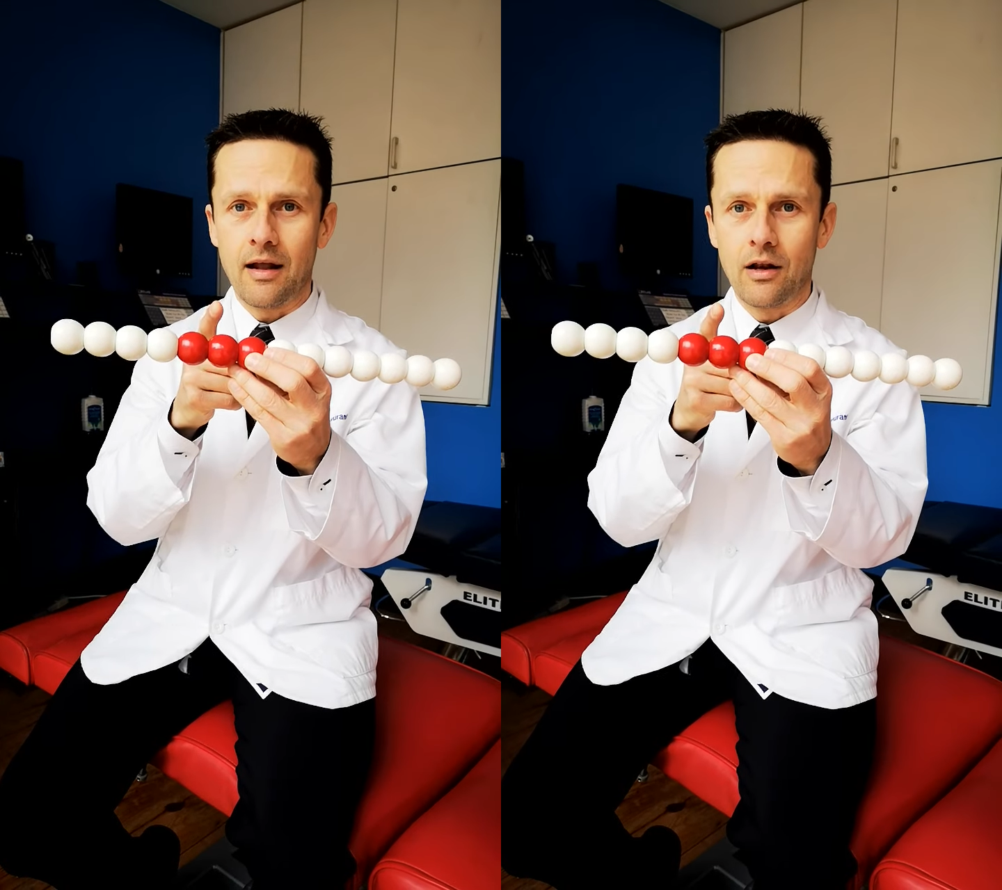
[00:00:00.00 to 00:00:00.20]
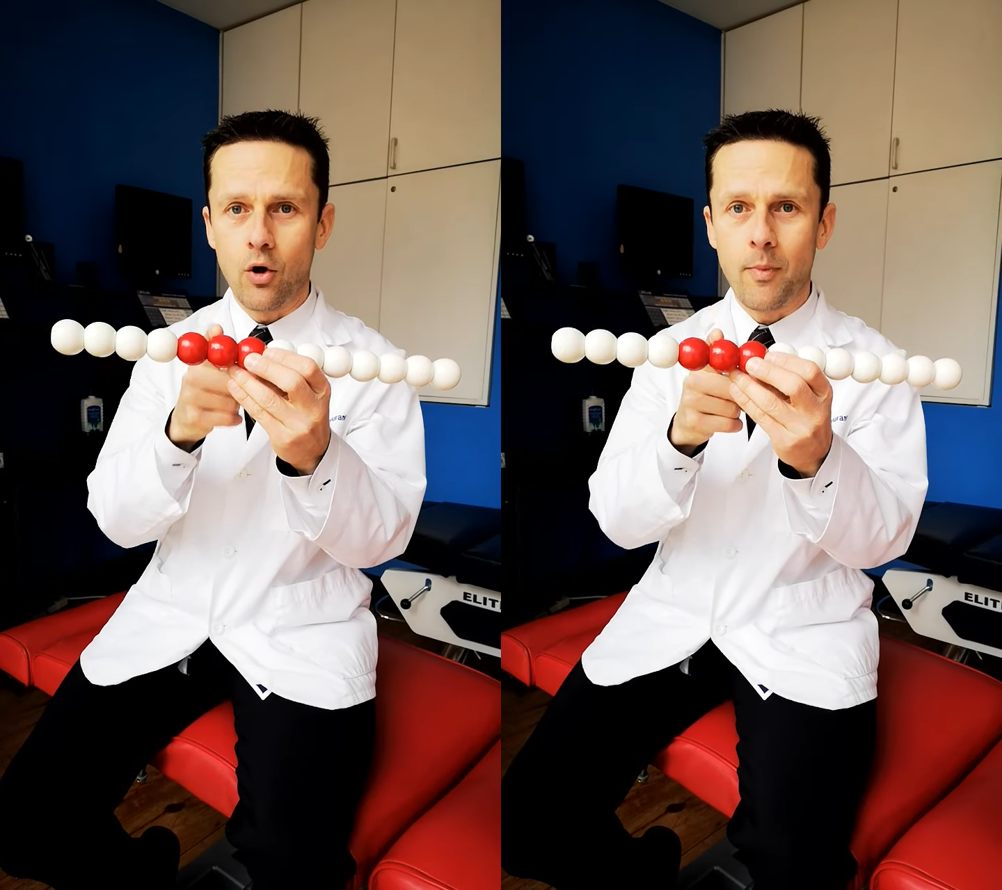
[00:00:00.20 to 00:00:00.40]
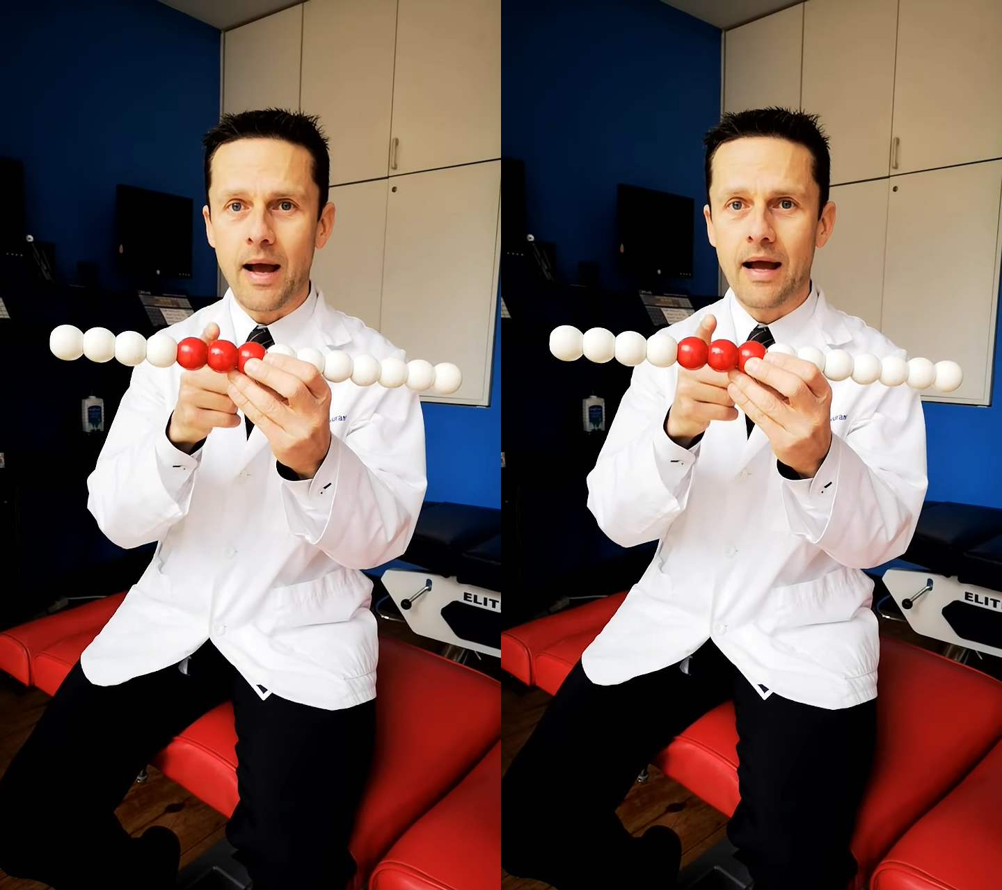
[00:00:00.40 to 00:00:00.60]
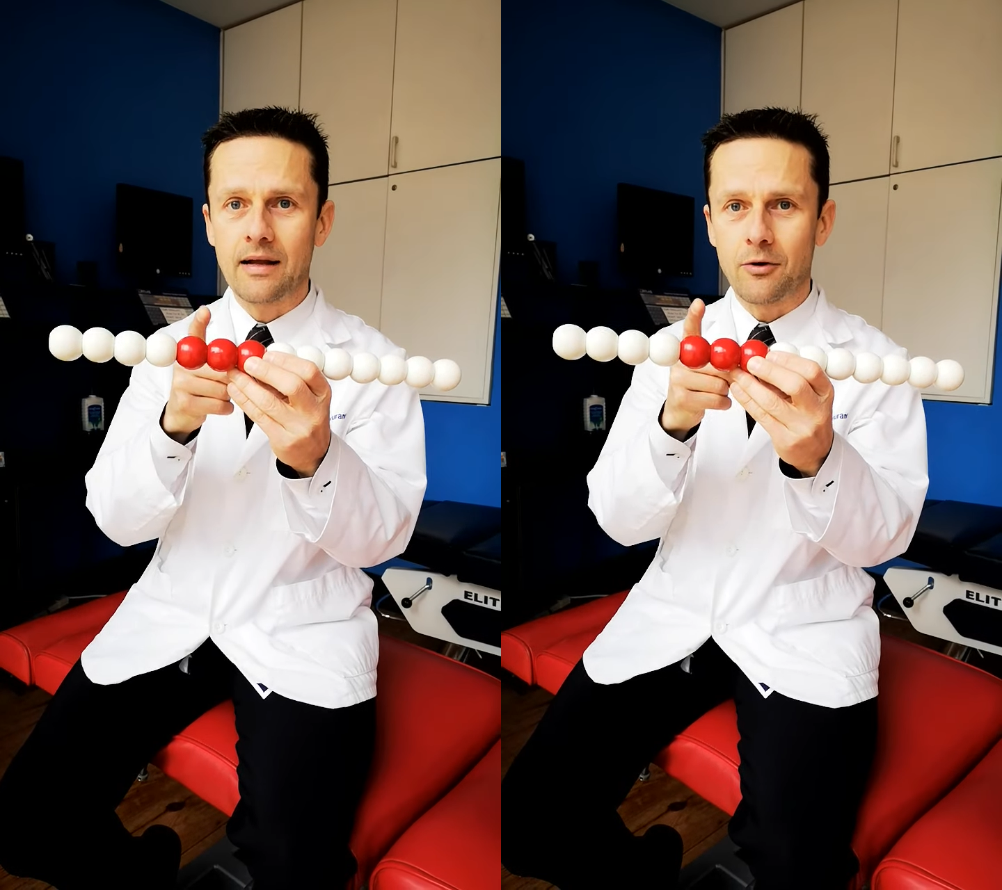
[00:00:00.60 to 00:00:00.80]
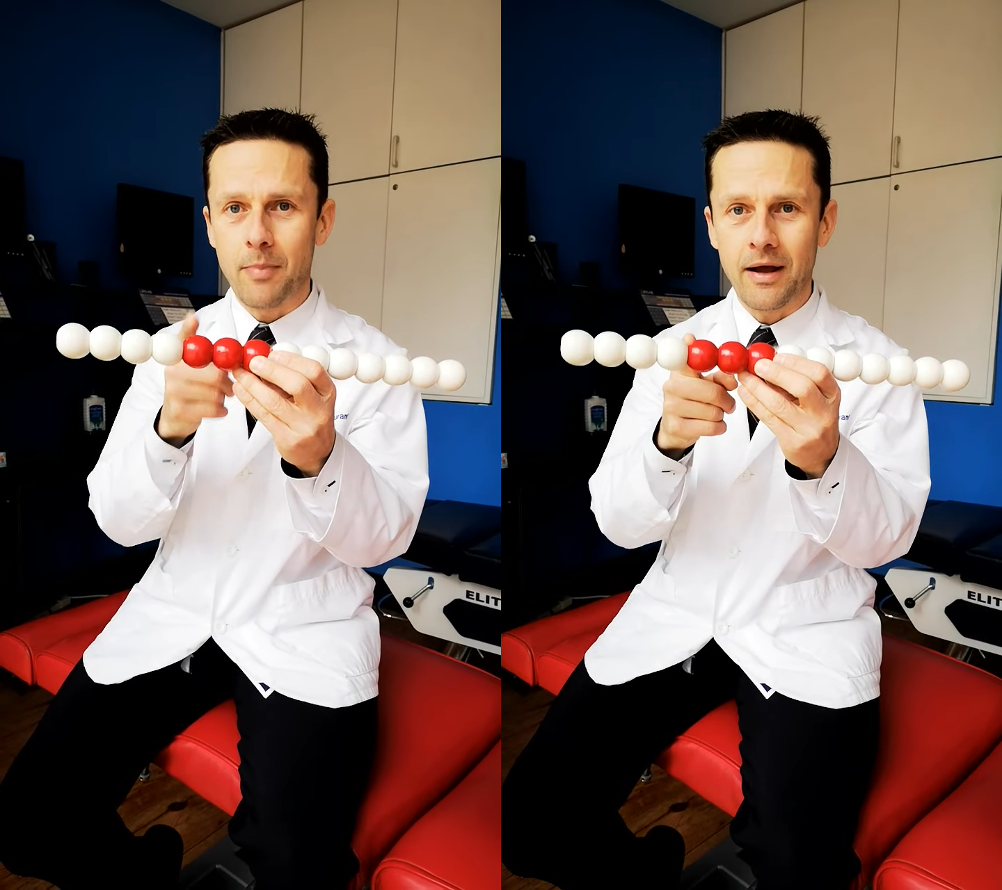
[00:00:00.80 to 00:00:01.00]
low
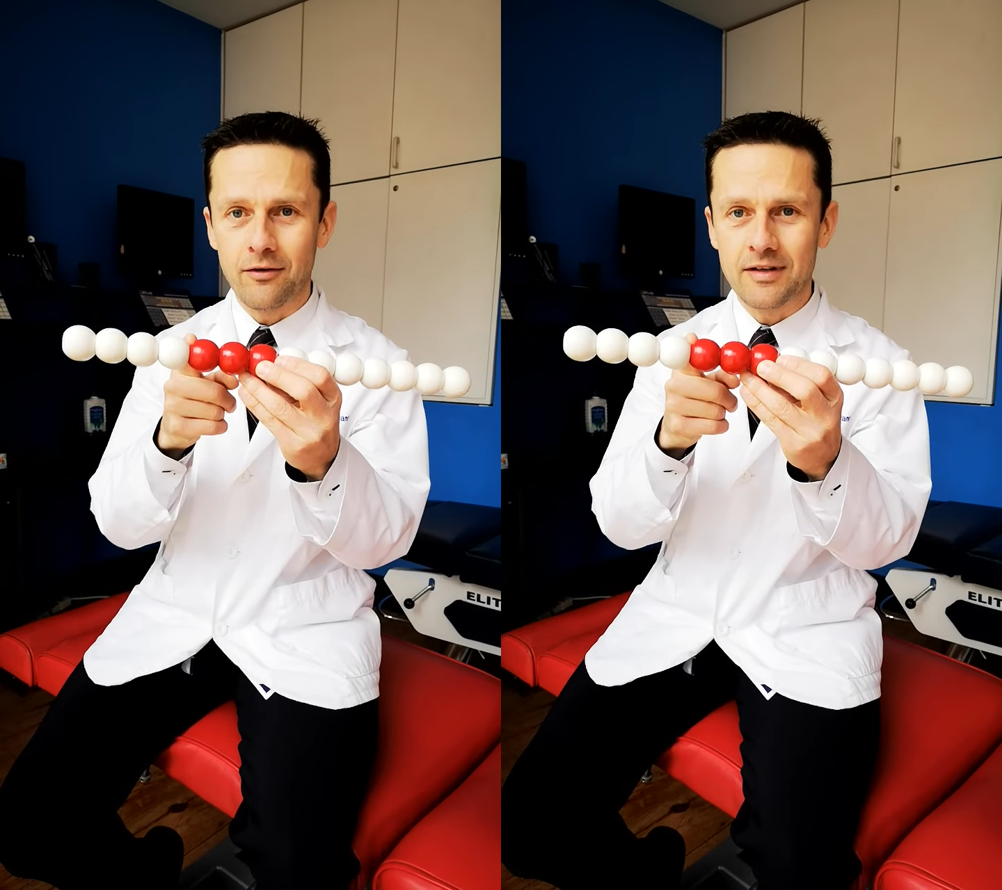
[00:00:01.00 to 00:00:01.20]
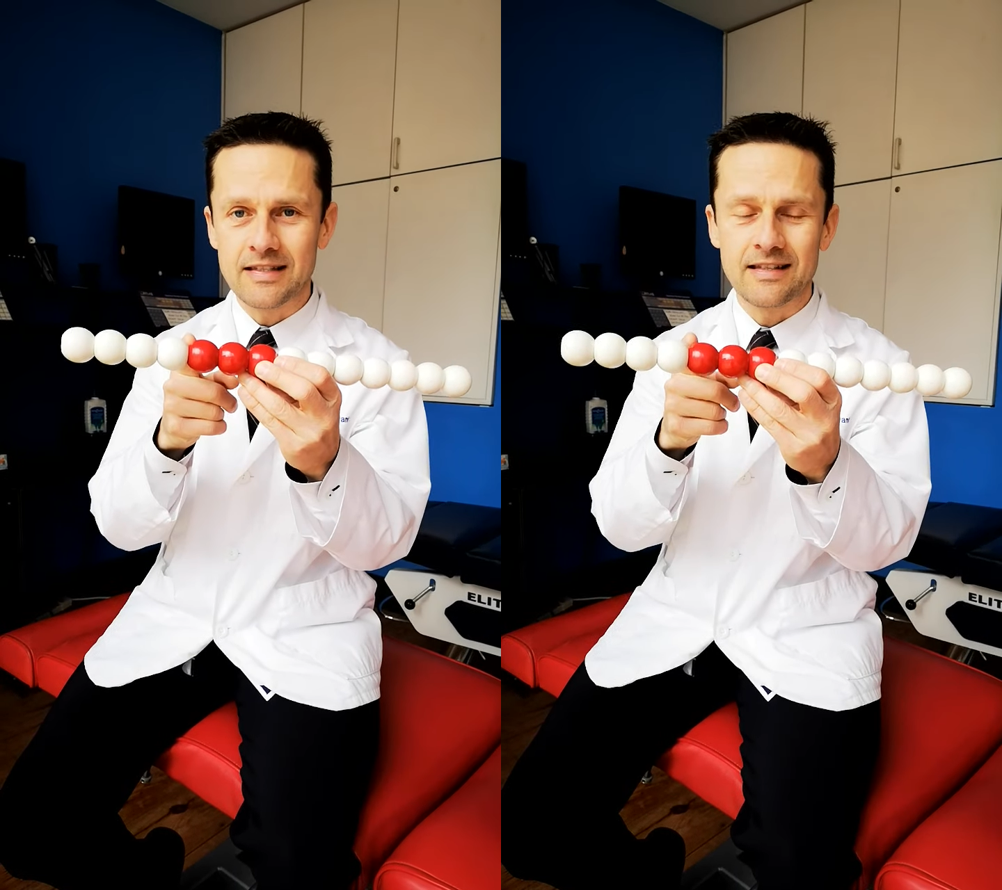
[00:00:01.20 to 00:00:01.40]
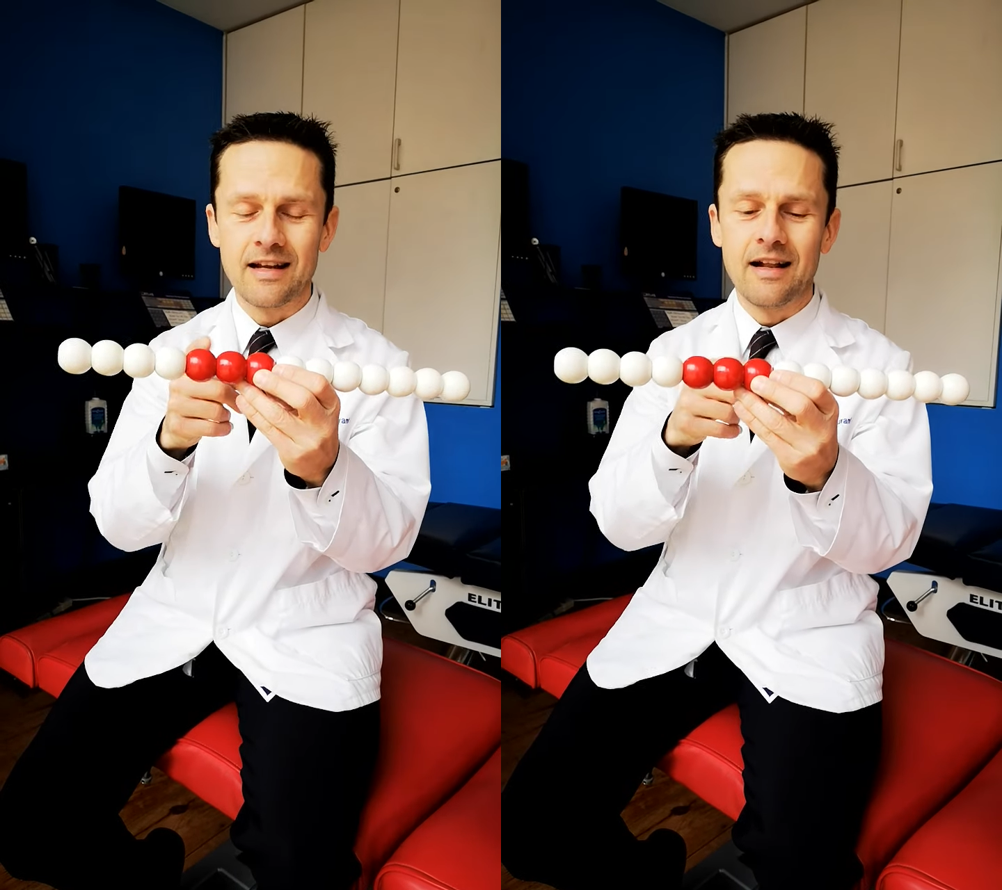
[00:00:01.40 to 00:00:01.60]
back, or pelvis.